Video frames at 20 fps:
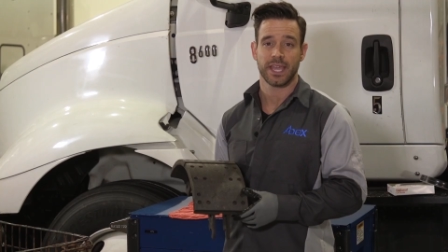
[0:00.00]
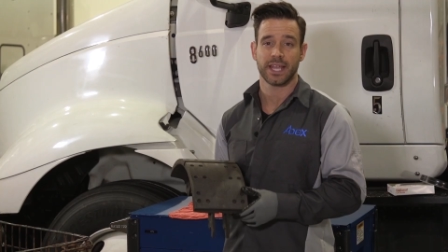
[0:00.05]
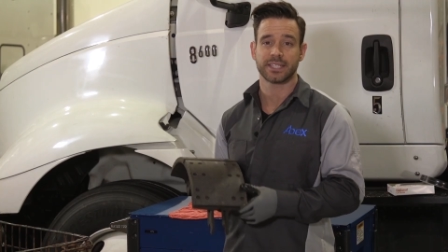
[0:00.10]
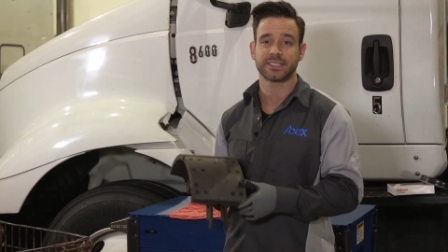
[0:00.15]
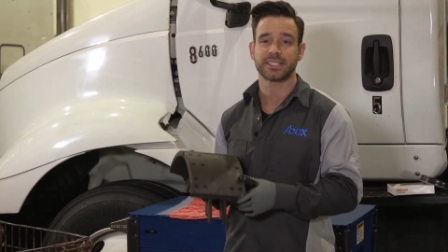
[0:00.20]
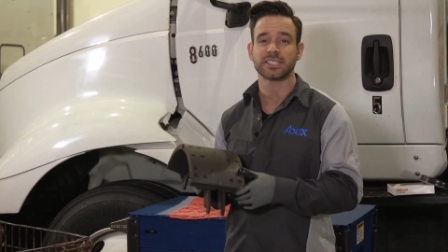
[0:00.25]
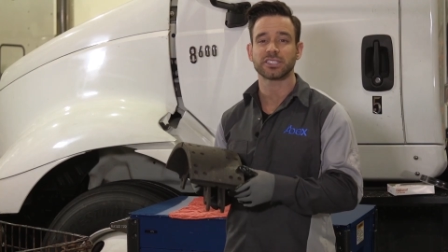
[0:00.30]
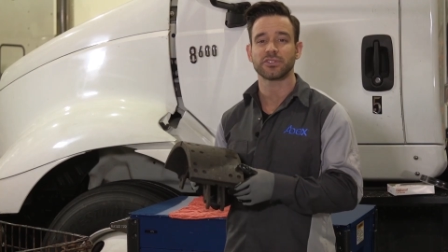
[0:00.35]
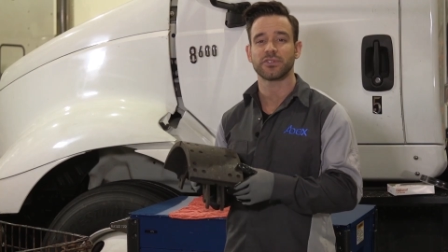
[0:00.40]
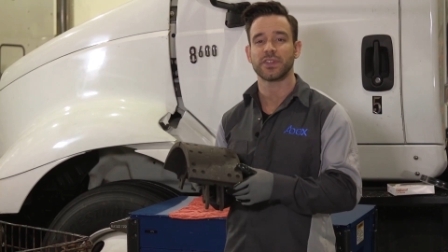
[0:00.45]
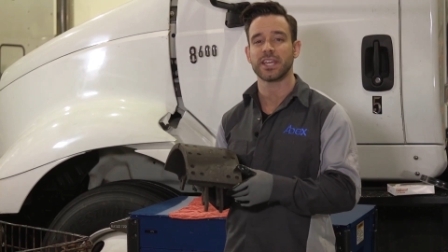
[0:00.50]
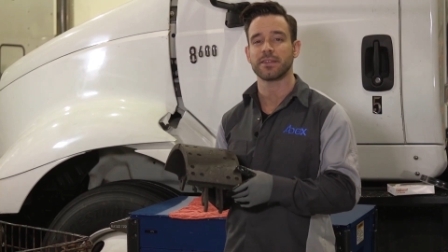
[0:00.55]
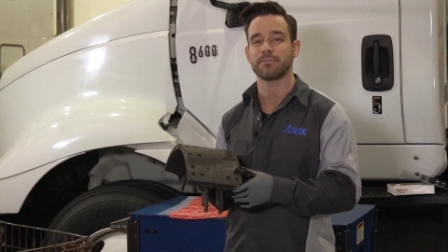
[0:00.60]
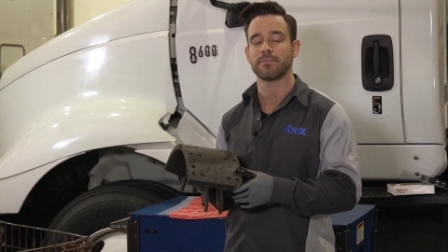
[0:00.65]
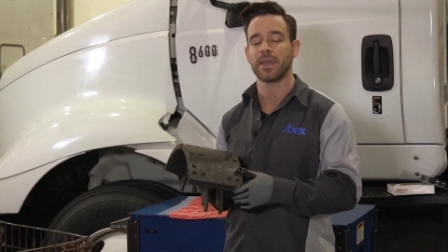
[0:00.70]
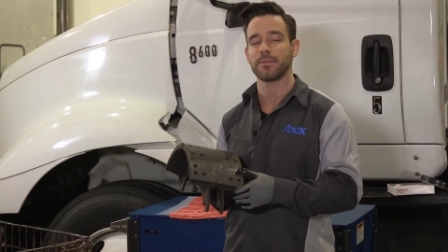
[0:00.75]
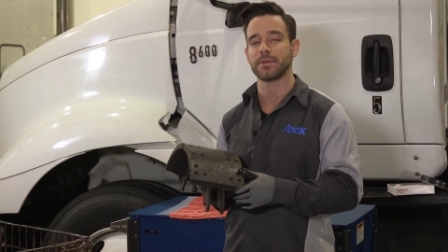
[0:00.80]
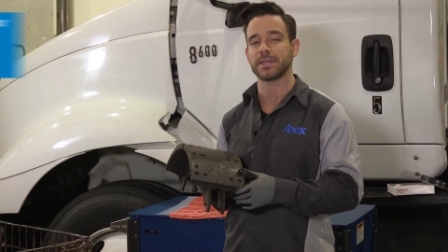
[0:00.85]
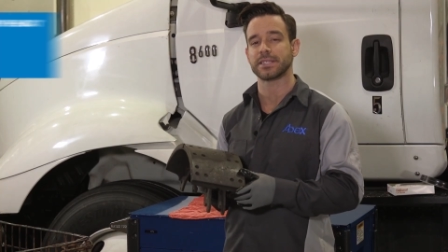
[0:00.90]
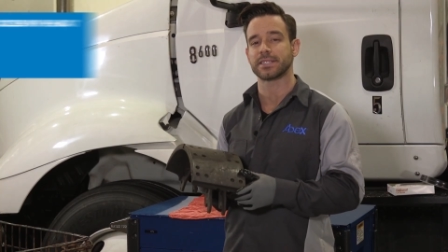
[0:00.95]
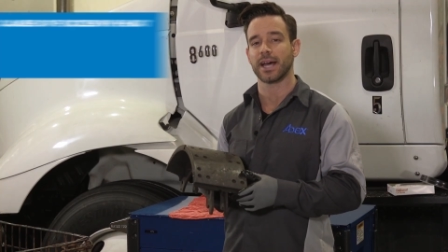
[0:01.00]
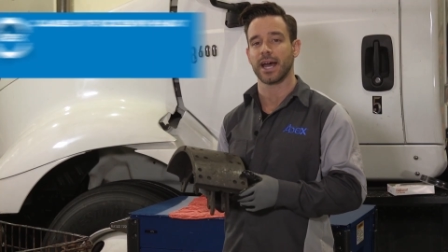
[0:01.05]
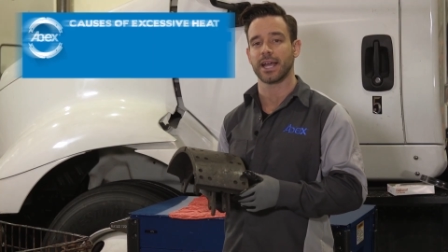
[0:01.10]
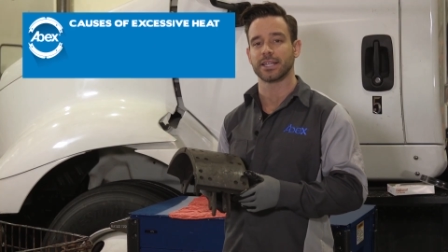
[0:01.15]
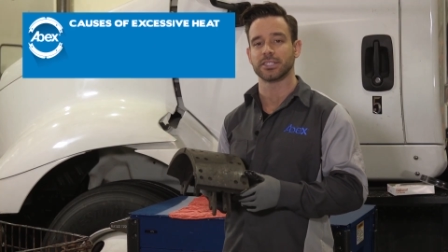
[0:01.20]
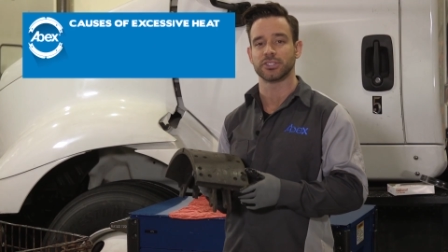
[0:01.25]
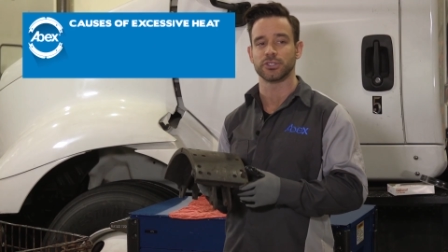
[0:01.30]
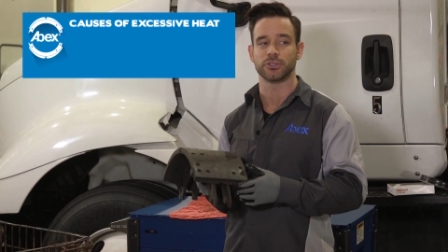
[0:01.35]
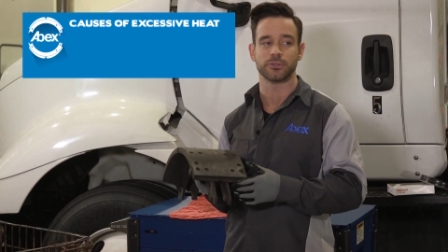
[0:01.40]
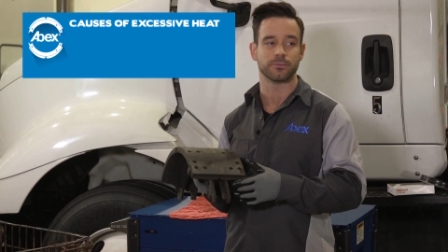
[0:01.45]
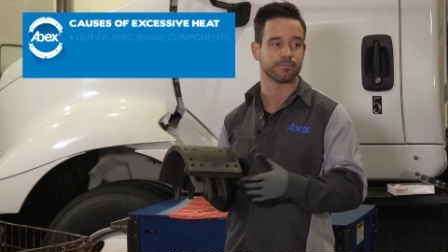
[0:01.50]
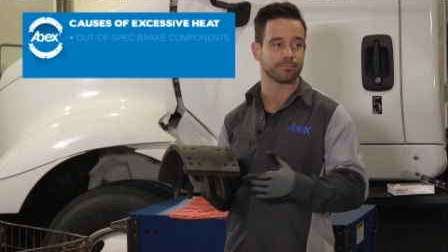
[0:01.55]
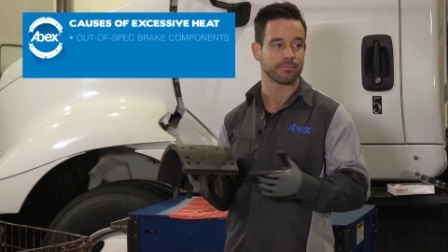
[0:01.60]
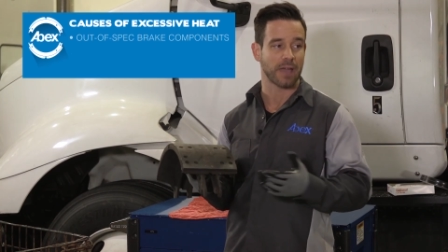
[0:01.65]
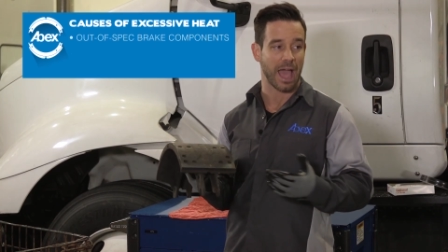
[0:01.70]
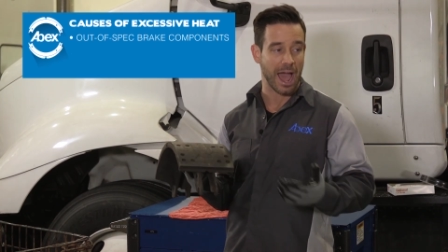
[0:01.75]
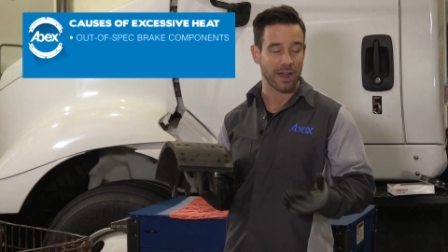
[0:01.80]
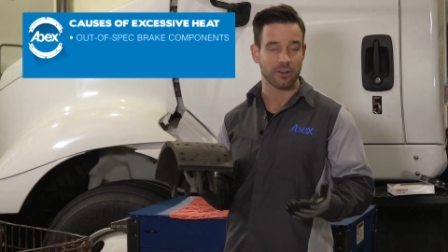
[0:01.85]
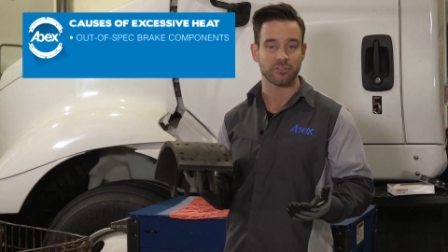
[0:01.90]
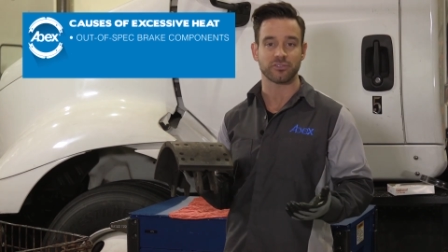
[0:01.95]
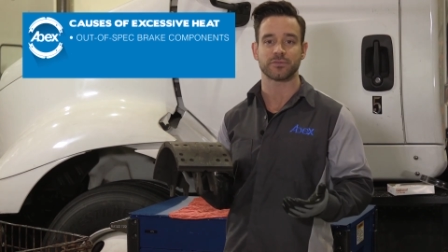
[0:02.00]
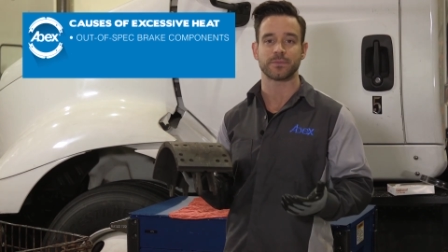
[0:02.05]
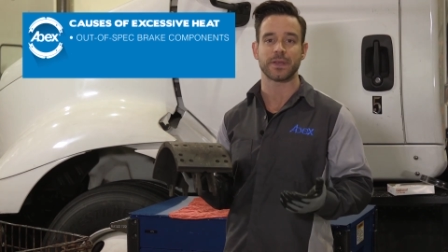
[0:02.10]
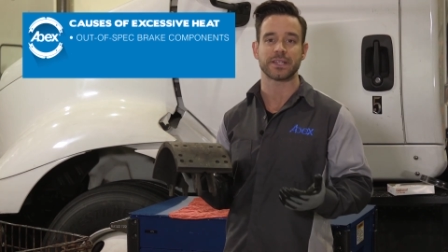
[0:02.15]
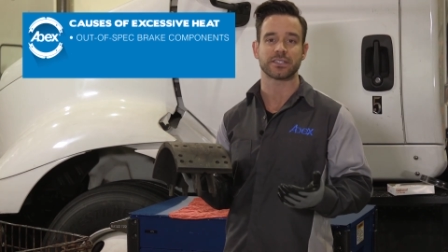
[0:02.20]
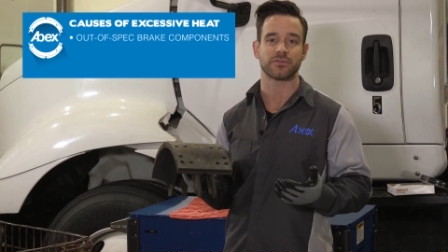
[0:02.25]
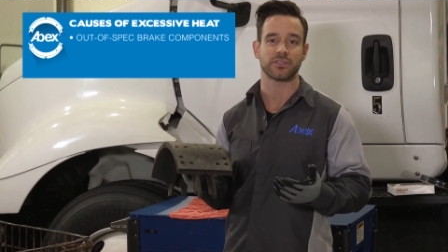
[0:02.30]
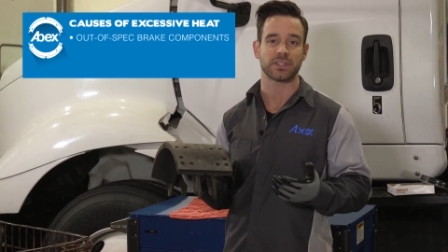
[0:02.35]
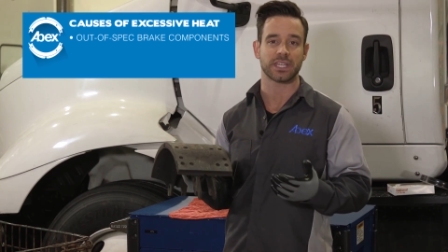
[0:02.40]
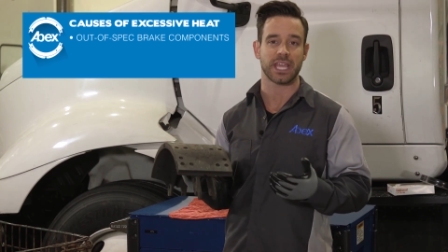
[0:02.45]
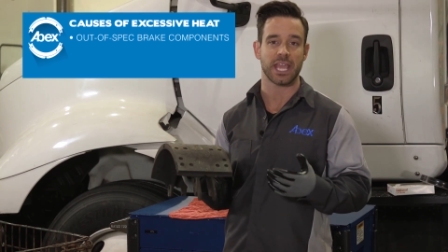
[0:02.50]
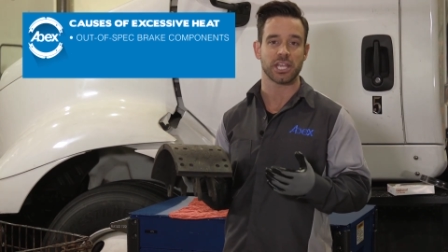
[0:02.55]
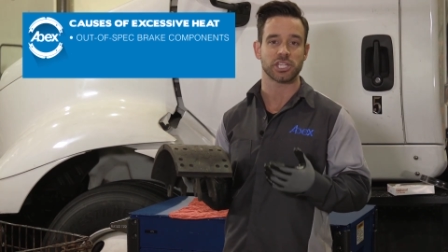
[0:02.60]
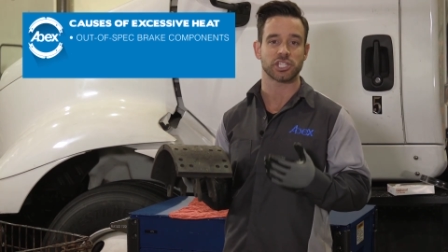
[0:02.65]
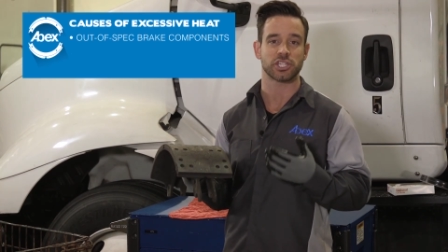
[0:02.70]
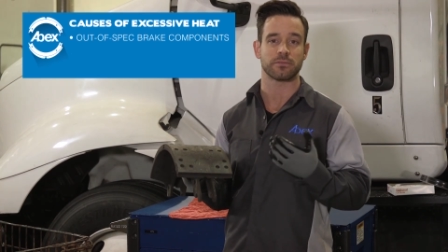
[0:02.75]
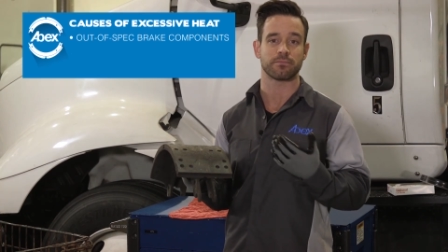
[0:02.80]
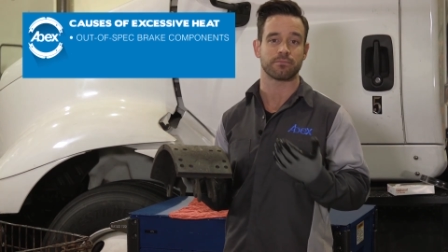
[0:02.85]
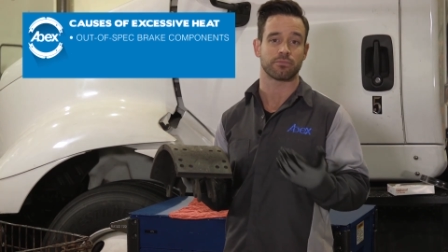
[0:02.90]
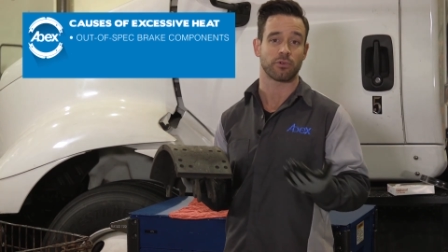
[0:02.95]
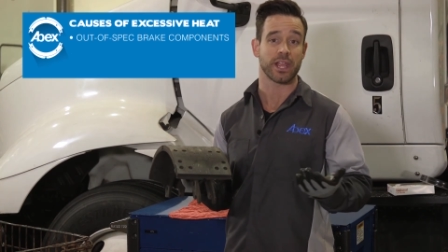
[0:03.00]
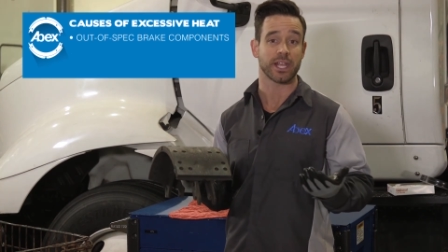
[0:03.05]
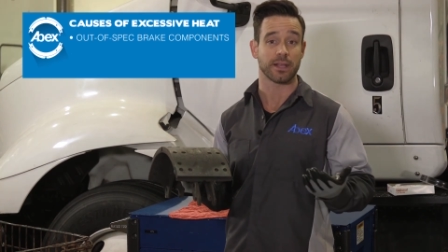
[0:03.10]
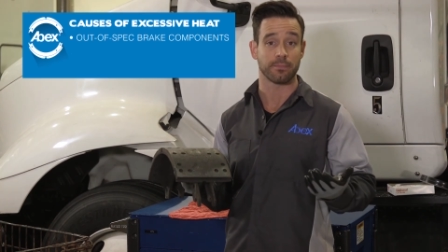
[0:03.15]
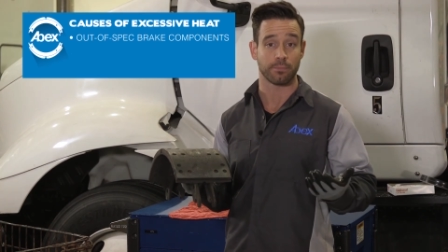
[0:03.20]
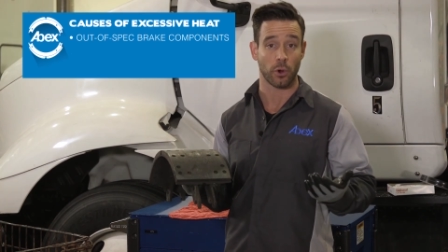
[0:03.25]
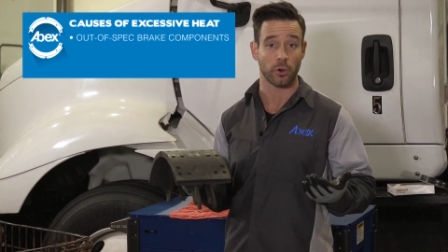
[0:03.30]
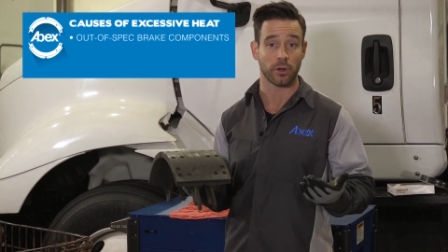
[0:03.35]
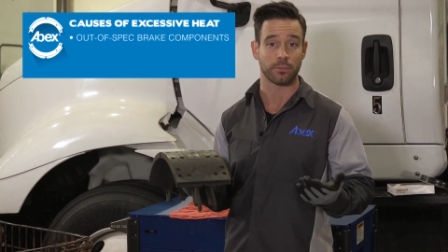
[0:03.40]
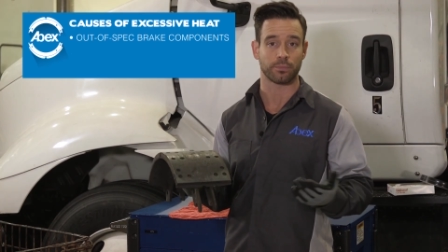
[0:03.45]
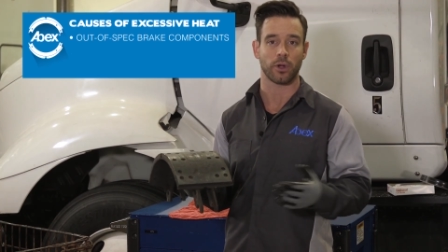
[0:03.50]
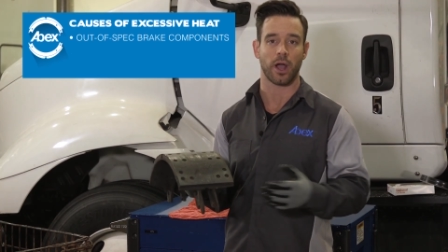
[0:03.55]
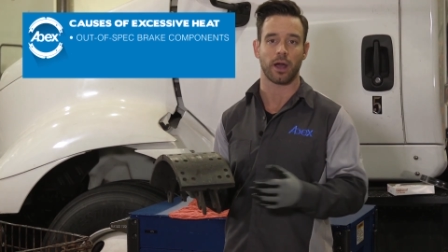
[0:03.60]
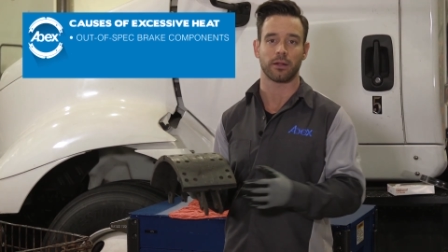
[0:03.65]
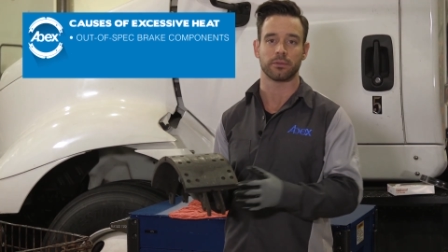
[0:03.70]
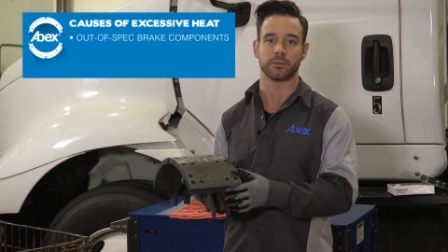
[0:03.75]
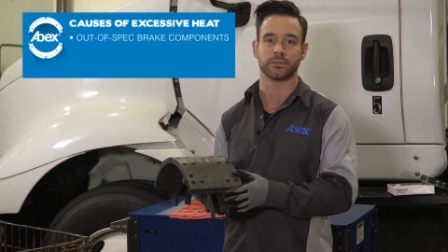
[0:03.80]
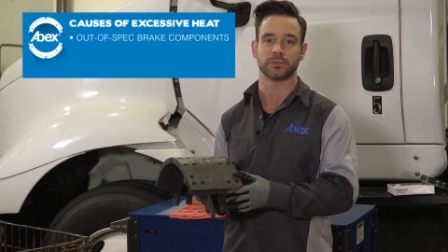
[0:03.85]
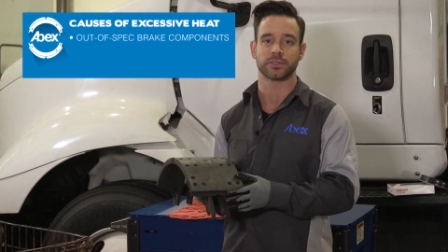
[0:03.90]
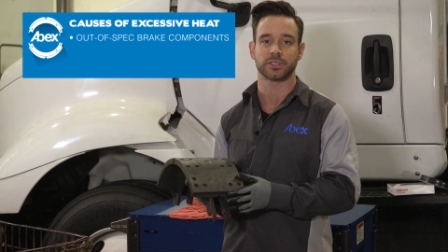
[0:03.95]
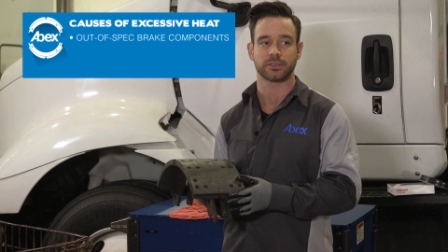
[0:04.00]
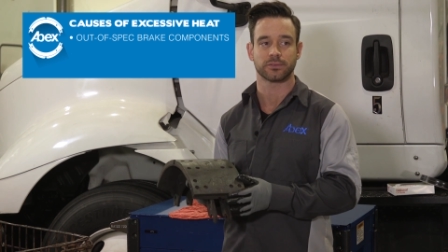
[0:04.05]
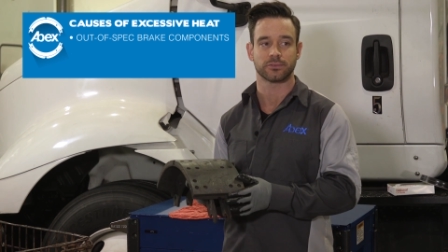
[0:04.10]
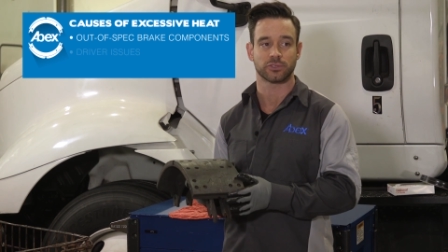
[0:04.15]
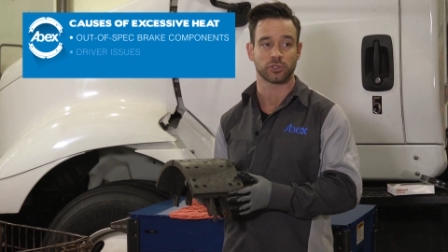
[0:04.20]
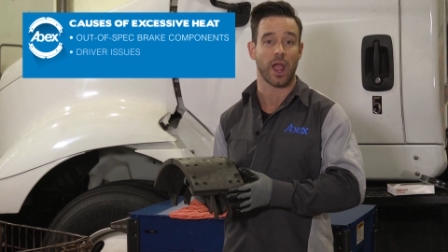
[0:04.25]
Excessive heat may be tied to out of specification brake component problems,